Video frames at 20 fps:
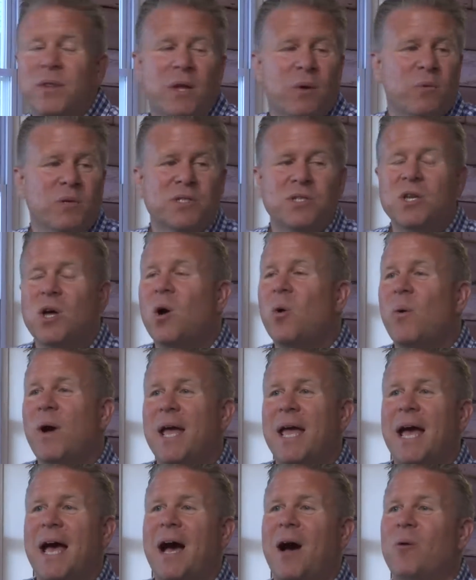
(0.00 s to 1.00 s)
When there was no
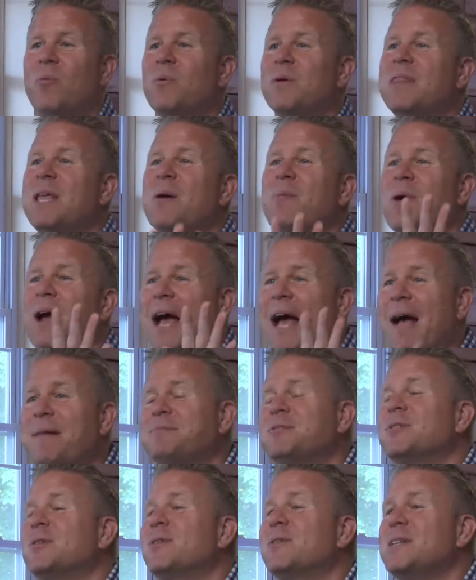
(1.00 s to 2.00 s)
way out, when they were
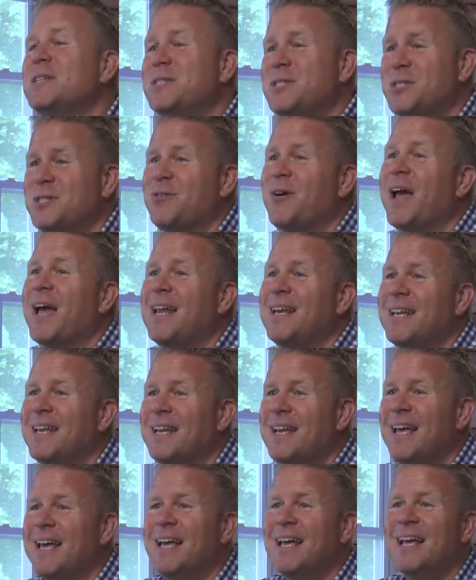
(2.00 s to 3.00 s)
absolutely
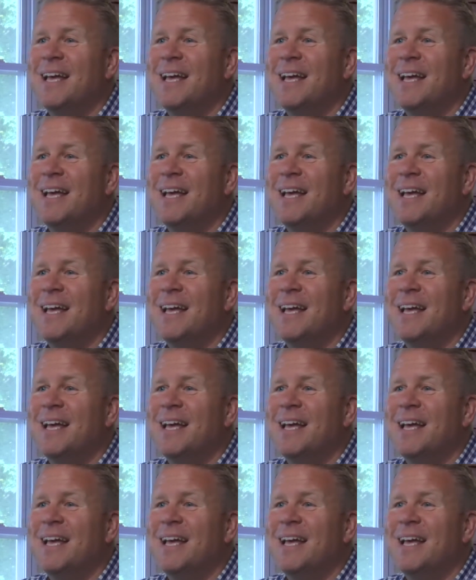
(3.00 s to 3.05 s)
stranded,